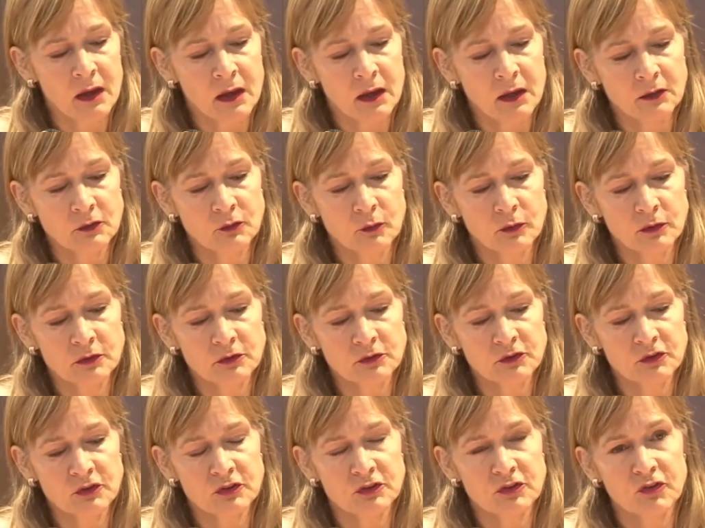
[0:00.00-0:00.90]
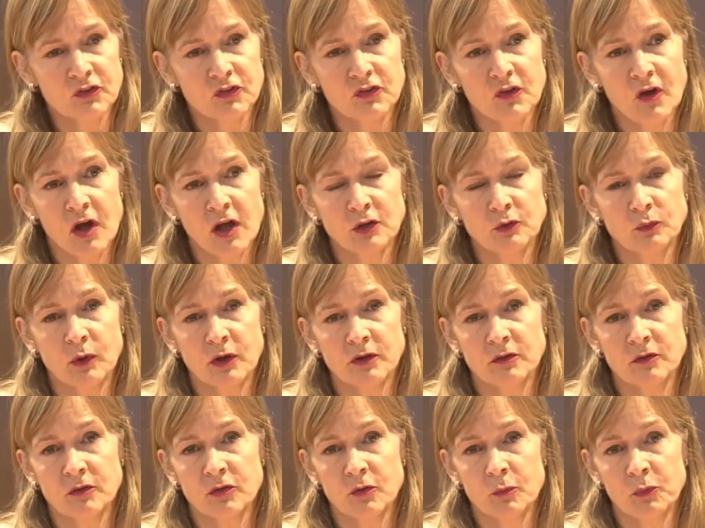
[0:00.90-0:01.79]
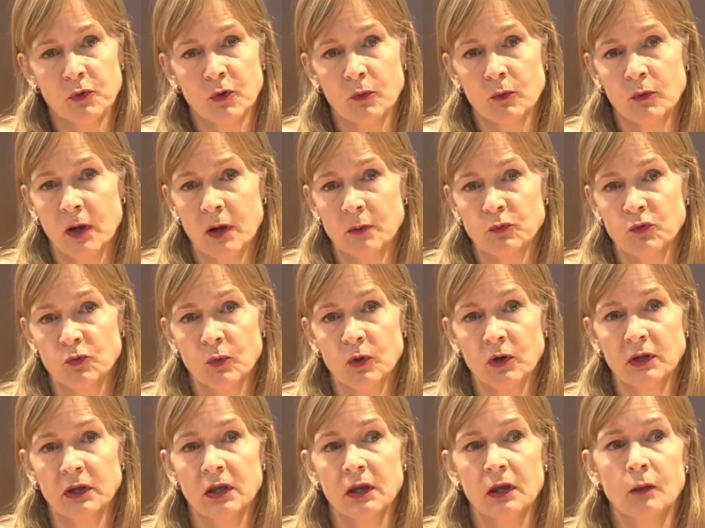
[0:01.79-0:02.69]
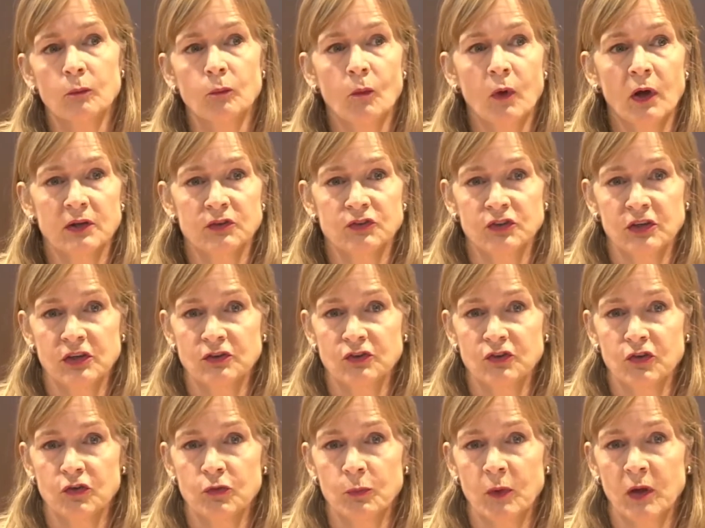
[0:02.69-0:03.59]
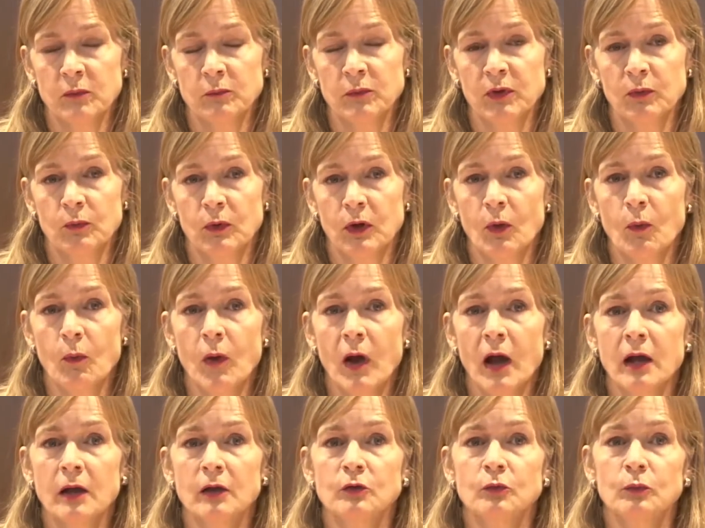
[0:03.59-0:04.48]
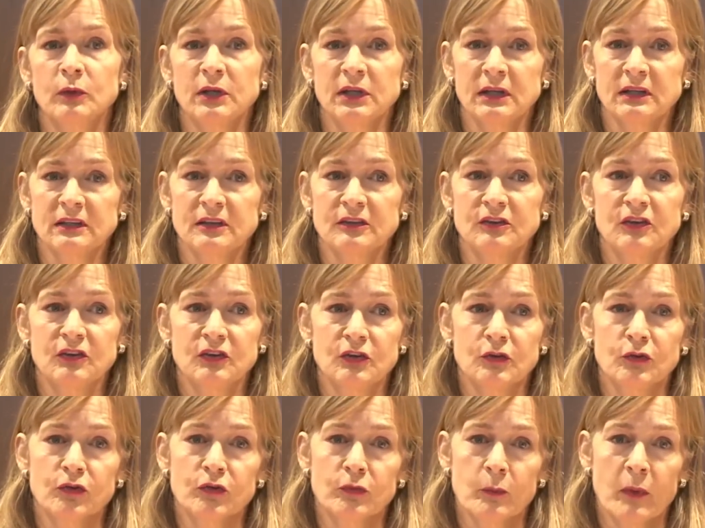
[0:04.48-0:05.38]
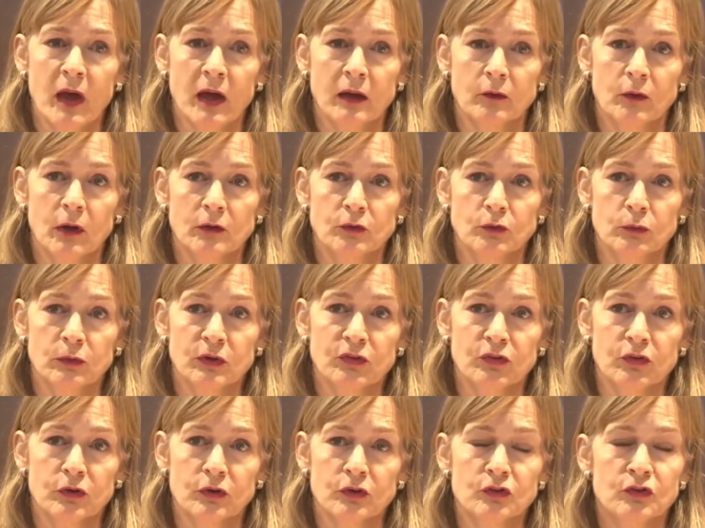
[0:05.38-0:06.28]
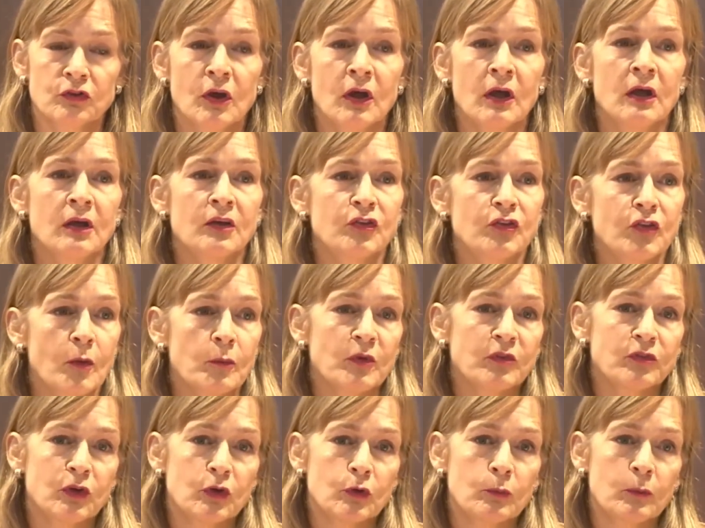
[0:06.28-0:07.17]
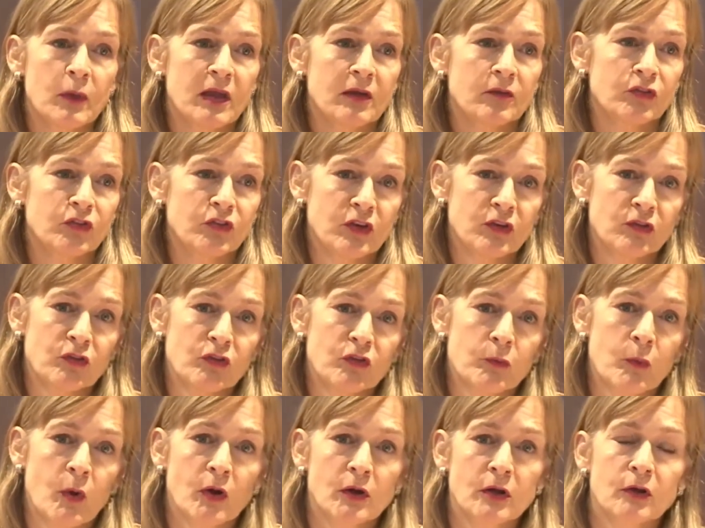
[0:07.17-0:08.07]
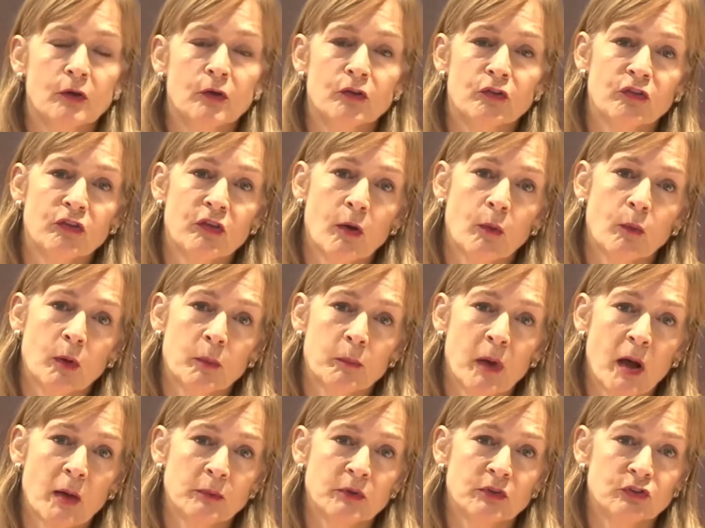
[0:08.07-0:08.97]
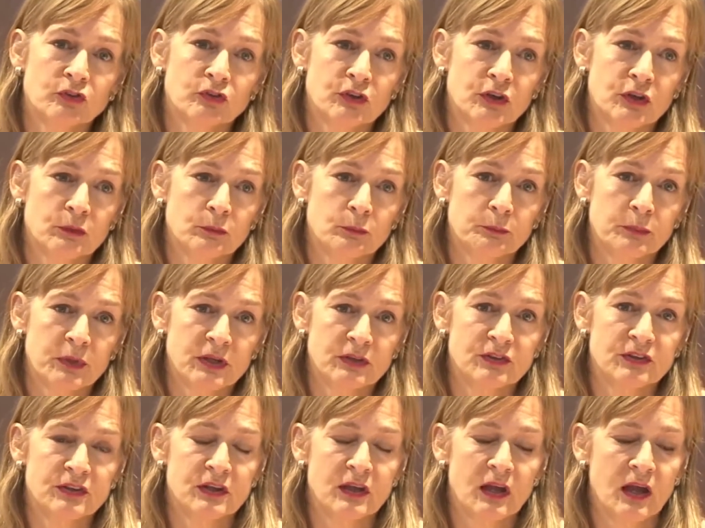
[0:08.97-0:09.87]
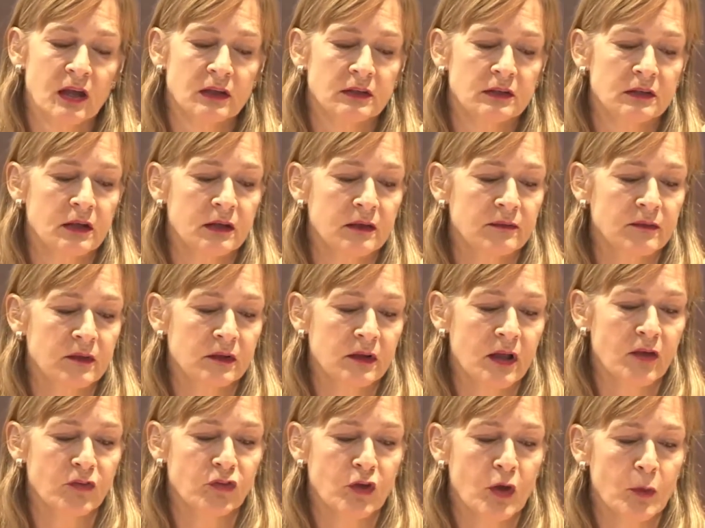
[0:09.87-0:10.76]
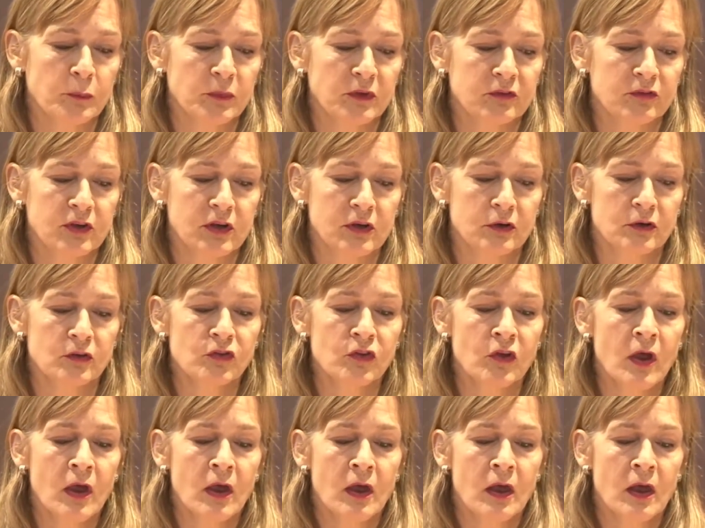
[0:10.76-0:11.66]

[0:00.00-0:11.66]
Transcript: In order to decide whether the program's working and what changes might be required, we needed to do some background research. Some of you may have seen some articles that were published in PT Canada in the last couple of years.